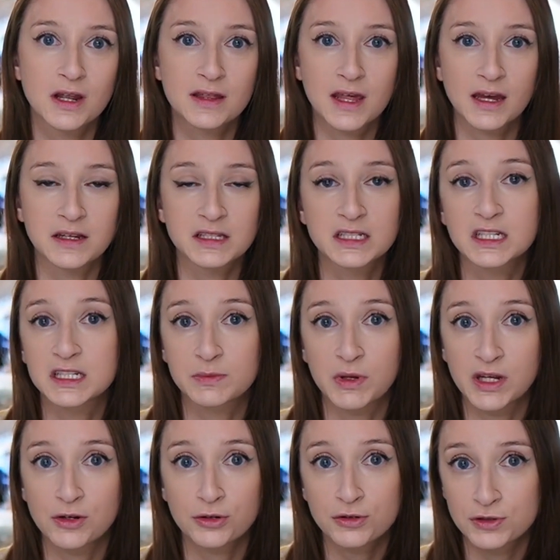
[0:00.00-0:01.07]
that is
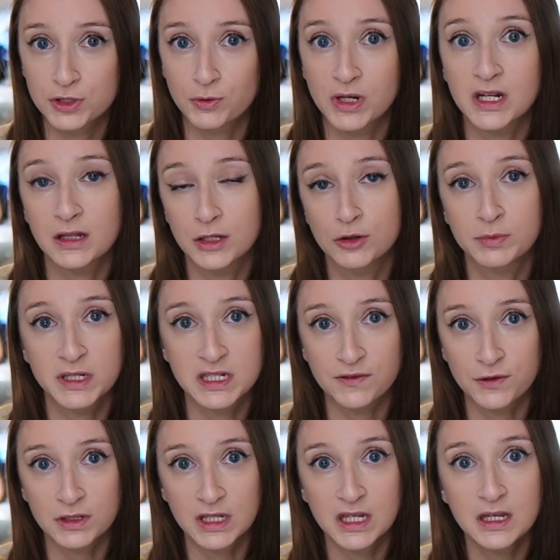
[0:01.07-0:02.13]
displayed on your screen a little bit
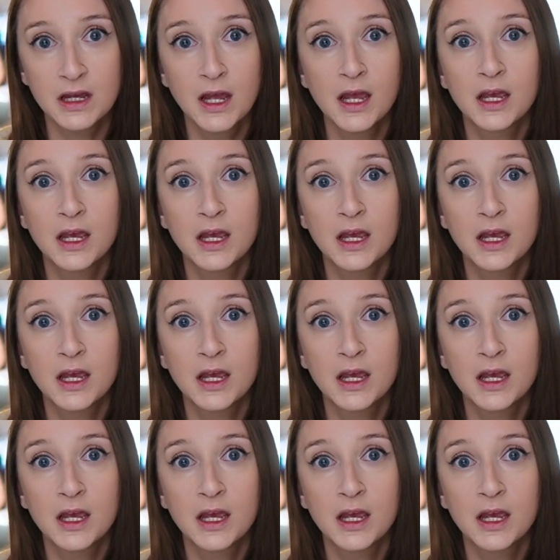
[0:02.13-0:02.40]
differently.